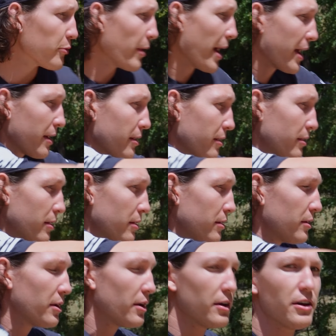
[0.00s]
way.
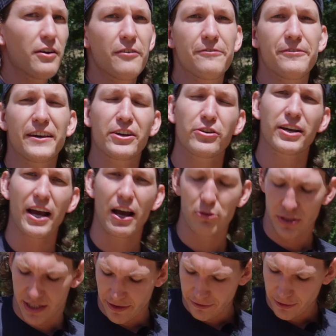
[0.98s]
Figuring
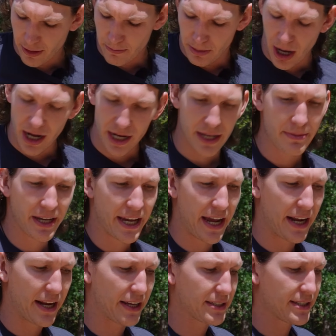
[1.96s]
out different body
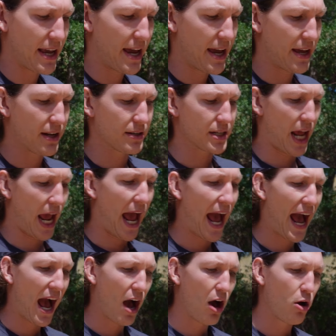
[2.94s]
mechanics and
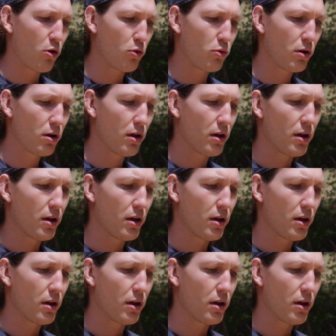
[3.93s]
how